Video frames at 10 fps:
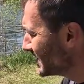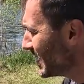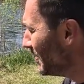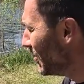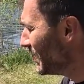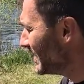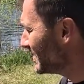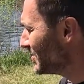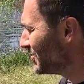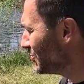Somehow there's a
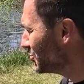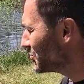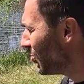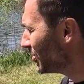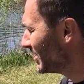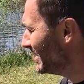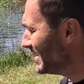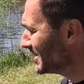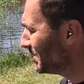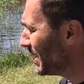huge water
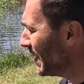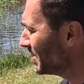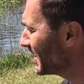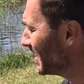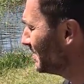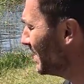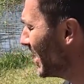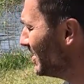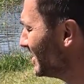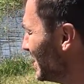leak. The pump can
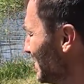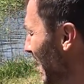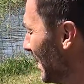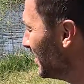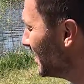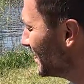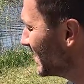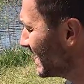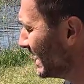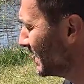barely keep up
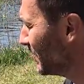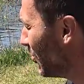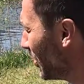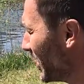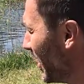getting the water